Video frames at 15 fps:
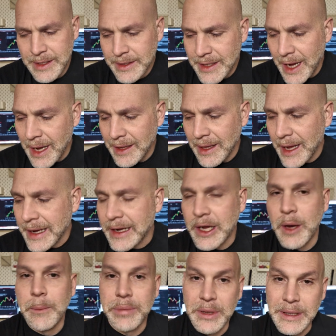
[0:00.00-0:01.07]
Not like
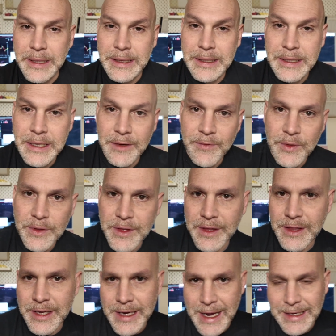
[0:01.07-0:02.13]
completely different than
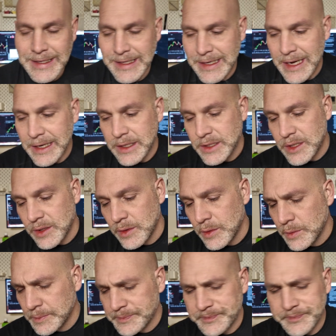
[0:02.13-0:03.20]
the 1992,